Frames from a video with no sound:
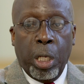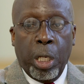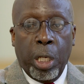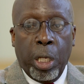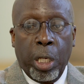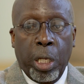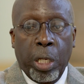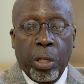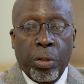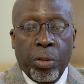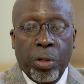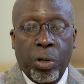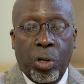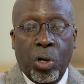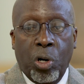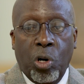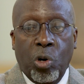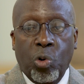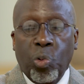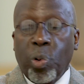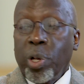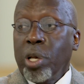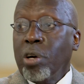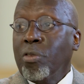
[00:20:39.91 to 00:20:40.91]
in the
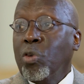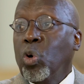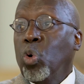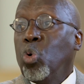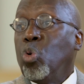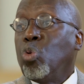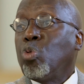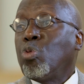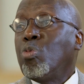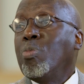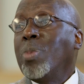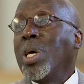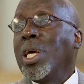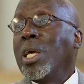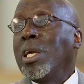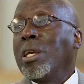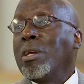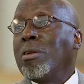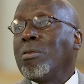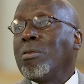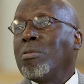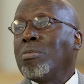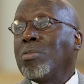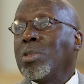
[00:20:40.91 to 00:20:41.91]
hallway of Old
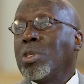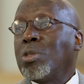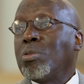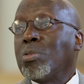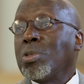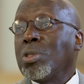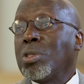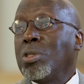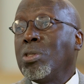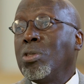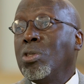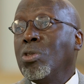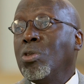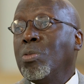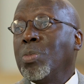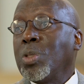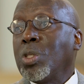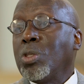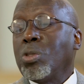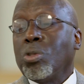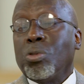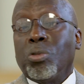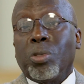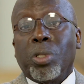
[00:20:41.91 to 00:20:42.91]
Main, which was the
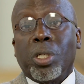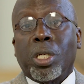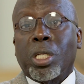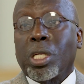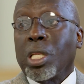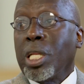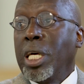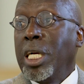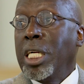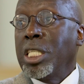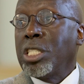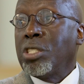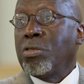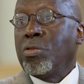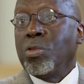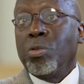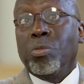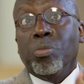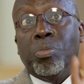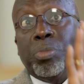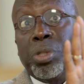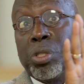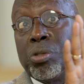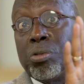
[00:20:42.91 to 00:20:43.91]
dormitory
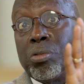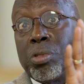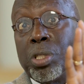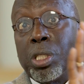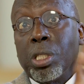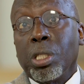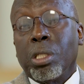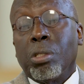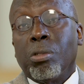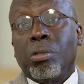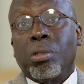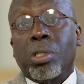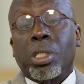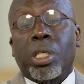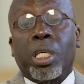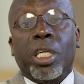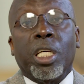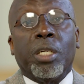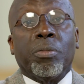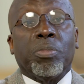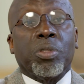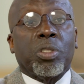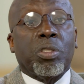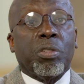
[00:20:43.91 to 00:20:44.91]
classroom building on the
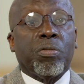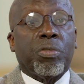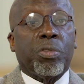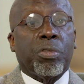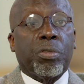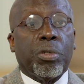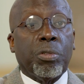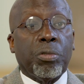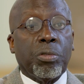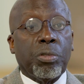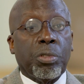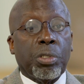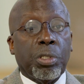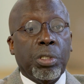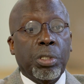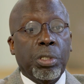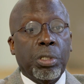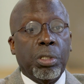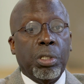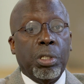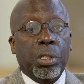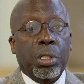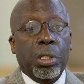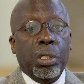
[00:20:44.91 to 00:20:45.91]
campus of Crozer.
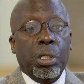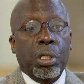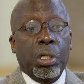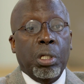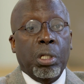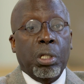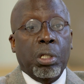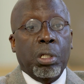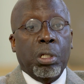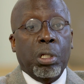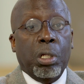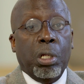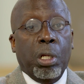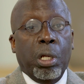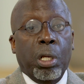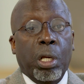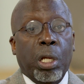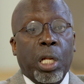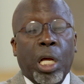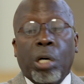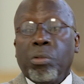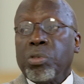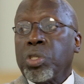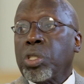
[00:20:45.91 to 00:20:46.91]

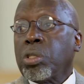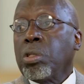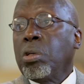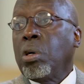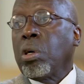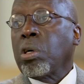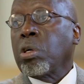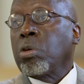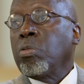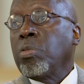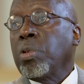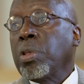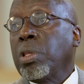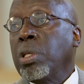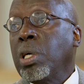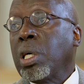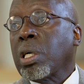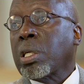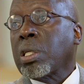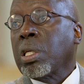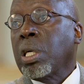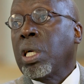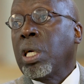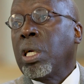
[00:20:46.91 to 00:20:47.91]
And I was talking with
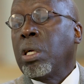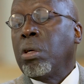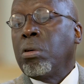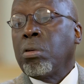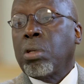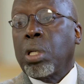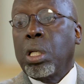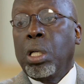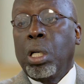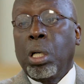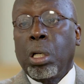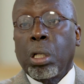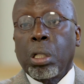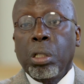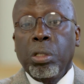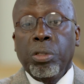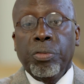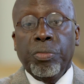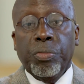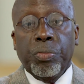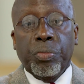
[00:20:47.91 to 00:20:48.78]
Dr. Harold Carter.